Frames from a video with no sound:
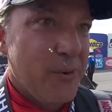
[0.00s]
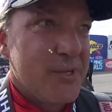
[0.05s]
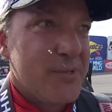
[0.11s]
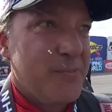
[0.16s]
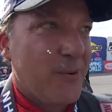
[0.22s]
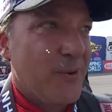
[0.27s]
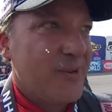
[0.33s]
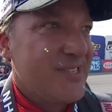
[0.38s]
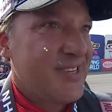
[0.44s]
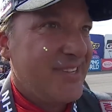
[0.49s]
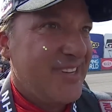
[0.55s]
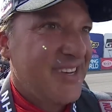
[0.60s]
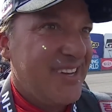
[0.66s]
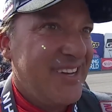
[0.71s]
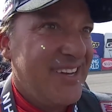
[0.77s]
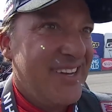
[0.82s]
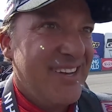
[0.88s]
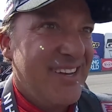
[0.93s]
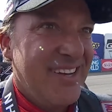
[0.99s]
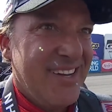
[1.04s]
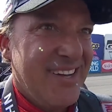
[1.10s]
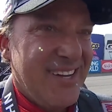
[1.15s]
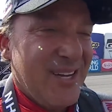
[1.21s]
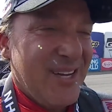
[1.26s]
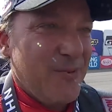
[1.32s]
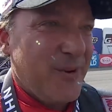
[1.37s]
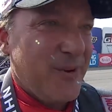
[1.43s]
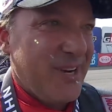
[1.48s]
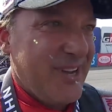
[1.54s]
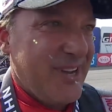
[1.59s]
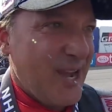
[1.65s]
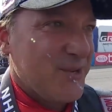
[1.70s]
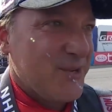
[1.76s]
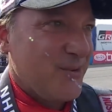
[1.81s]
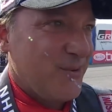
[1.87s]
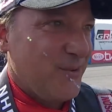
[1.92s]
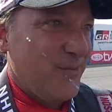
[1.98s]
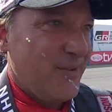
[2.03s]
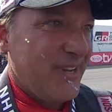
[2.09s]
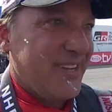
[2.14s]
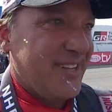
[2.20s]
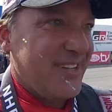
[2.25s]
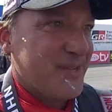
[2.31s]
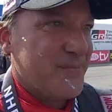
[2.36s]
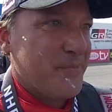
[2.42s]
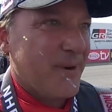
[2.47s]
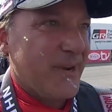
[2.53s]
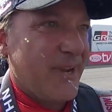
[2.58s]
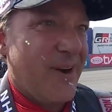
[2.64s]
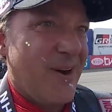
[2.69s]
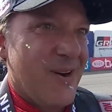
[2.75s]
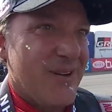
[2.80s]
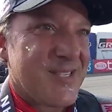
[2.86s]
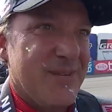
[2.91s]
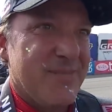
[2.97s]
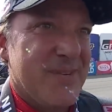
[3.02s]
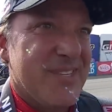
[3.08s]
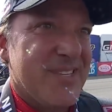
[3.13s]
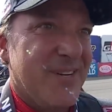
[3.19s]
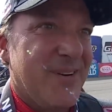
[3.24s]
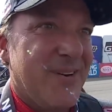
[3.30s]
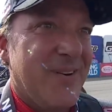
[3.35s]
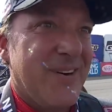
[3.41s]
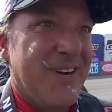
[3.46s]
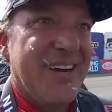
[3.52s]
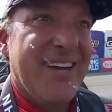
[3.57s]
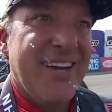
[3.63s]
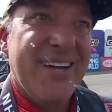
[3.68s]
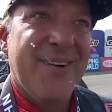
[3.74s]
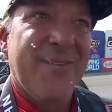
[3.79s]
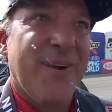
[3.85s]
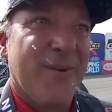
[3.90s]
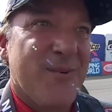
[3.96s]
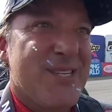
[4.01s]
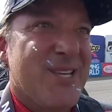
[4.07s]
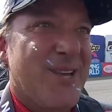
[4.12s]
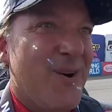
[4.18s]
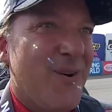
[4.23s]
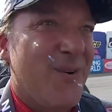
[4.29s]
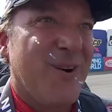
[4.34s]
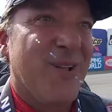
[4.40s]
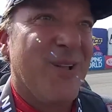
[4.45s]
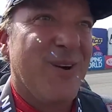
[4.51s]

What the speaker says: do almost everything there is to do in the world of racing. I'd love to